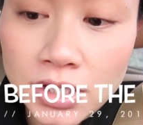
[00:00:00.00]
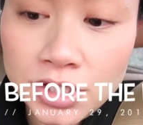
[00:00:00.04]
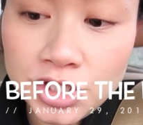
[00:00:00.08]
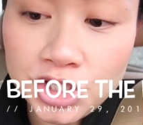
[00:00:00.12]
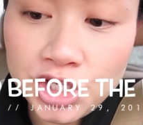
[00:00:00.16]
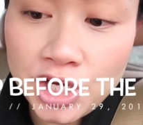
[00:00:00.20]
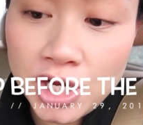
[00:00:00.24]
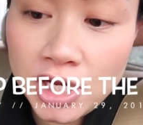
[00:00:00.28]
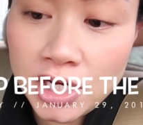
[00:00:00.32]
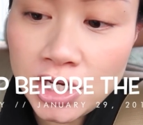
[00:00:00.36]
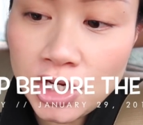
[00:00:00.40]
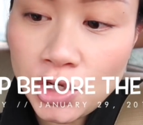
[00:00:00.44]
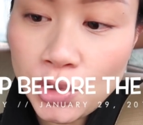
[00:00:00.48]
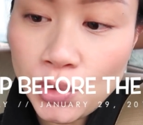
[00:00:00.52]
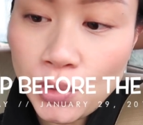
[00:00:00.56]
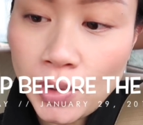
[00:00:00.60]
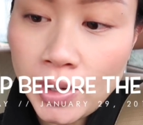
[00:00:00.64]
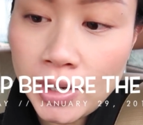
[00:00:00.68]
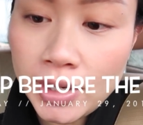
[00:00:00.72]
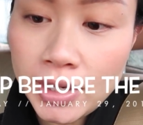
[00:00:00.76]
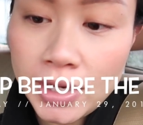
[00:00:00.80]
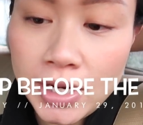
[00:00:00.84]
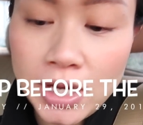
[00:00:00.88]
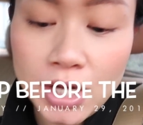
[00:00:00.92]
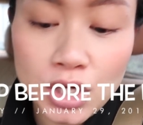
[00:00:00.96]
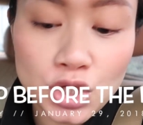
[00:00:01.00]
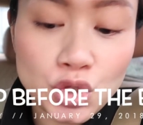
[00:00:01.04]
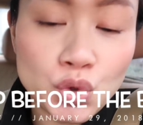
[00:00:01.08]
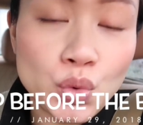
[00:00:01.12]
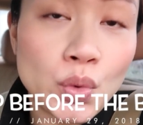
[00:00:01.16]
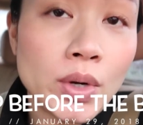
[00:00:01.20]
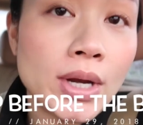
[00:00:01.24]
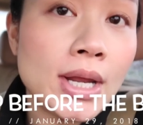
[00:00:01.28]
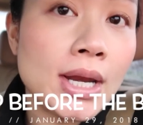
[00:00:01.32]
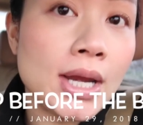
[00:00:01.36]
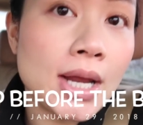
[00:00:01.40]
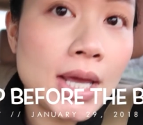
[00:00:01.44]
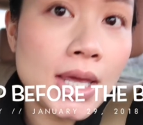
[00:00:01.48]
January
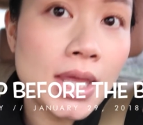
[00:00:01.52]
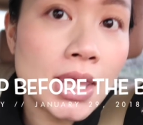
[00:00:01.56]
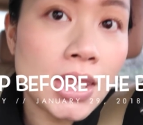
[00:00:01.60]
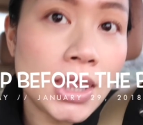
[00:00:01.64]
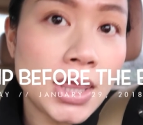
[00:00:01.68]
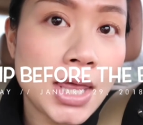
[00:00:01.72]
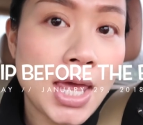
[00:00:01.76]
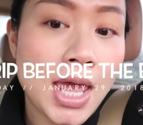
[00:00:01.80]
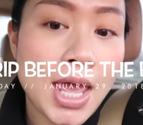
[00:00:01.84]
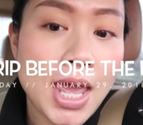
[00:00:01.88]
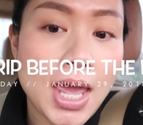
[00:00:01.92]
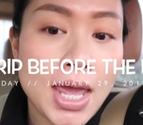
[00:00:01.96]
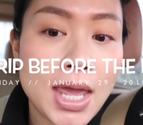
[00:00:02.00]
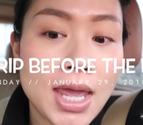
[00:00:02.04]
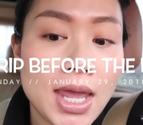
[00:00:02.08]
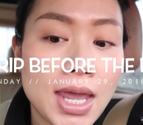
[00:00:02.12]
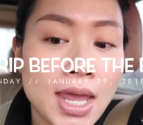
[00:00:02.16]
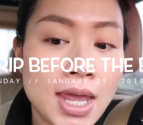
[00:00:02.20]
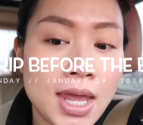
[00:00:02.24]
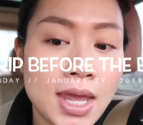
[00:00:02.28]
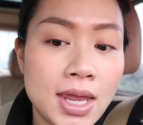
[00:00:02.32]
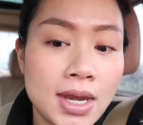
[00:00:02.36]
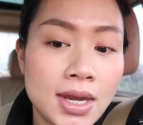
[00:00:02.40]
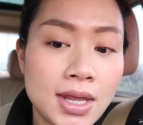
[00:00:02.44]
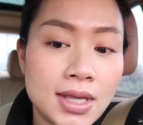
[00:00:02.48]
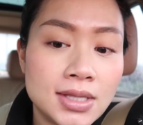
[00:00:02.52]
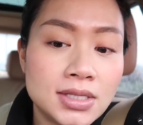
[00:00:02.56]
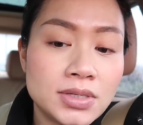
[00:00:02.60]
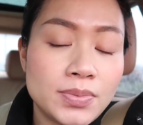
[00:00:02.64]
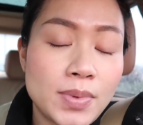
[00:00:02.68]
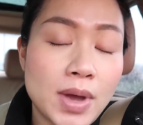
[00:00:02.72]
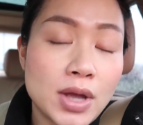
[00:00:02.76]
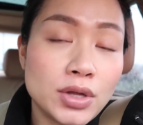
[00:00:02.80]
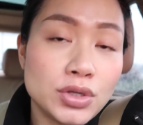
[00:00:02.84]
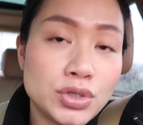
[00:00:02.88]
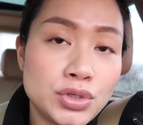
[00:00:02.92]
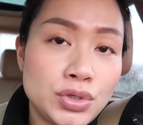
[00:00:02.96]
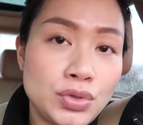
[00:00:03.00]
29th, and it's
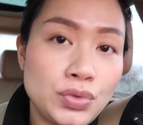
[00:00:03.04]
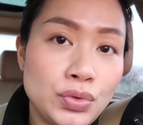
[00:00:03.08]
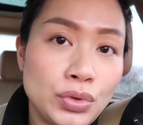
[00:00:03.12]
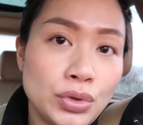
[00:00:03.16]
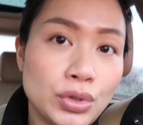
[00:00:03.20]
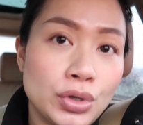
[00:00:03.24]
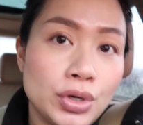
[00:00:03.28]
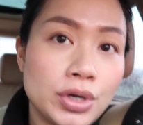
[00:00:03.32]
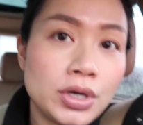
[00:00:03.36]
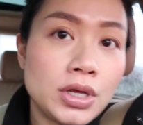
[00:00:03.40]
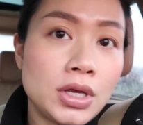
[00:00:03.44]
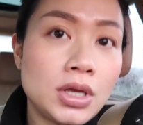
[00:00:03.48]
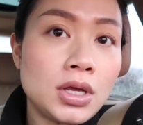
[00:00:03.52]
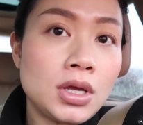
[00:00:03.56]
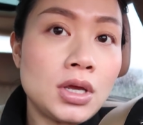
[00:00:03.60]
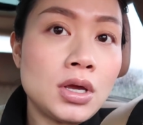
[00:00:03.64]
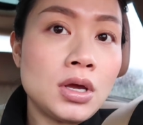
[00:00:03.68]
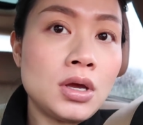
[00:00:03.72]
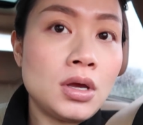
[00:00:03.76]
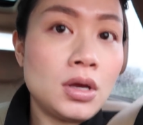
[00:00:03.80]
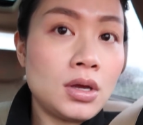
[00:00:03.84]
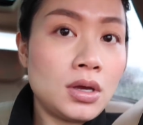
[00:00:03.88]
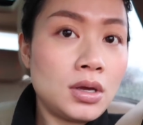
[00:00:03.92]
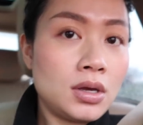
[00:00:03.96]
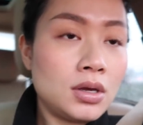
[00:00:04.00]
about 2:30.